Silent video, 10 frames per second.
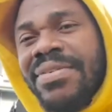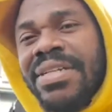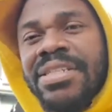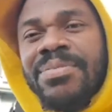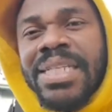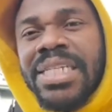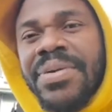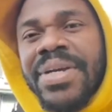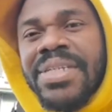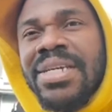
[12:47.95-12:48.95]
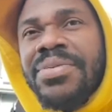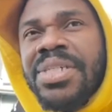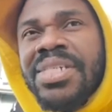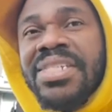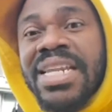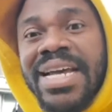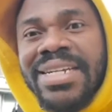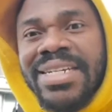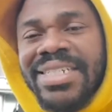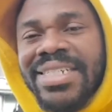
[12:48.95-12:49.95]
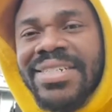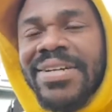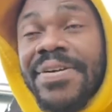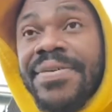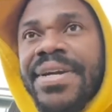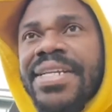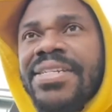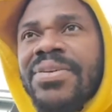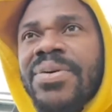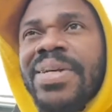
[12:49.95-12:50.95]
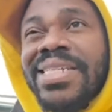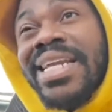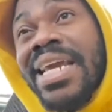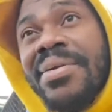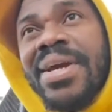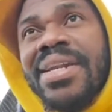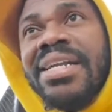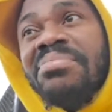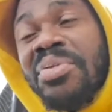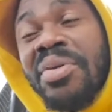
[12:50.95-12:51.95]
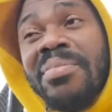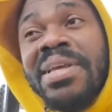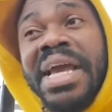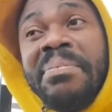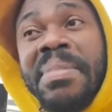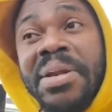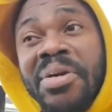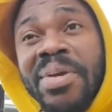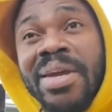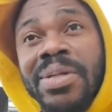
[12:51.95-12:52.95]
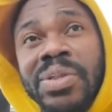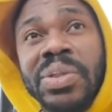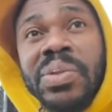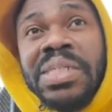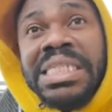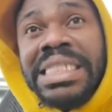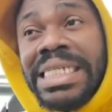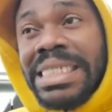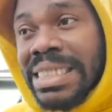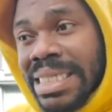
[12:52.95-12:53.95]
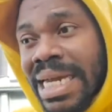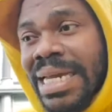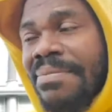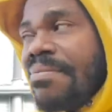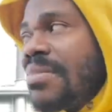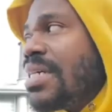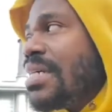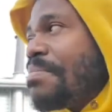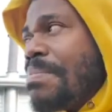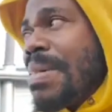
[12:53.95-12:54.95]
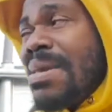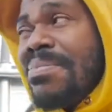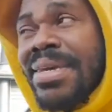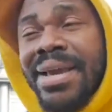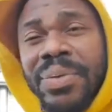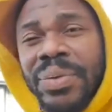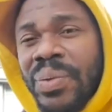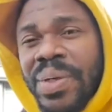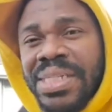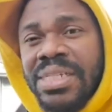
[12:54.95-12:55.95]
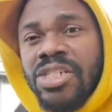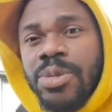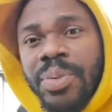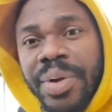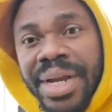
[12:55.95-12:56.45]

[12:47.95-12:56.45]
We had a bit of difficulty getting even this materials. There is just none, right? So it's an area that probably I may not be able to do this time.